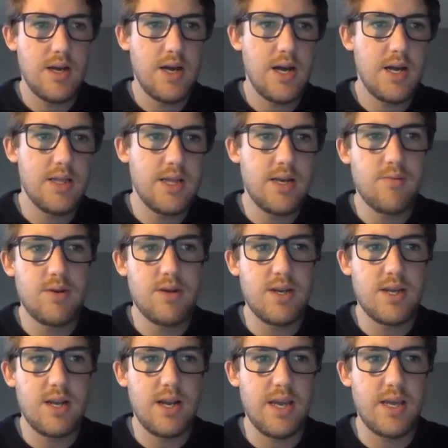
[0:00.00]
And then I'm going to
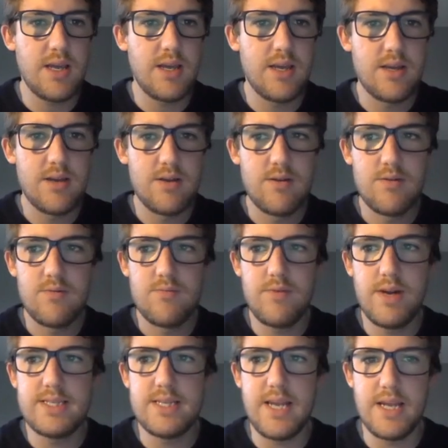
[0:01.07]
click
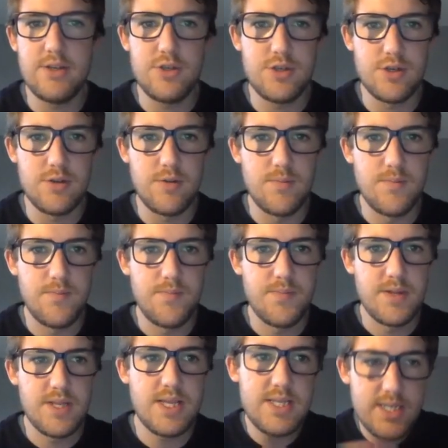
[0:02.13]
residential.
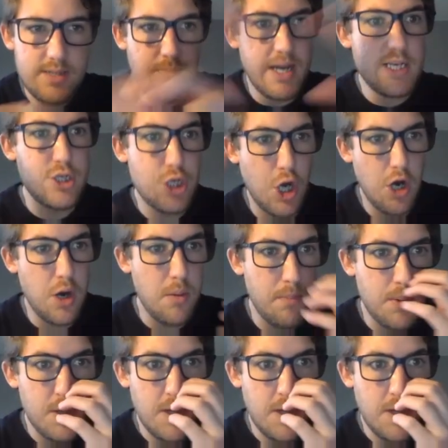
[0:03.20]
This is my top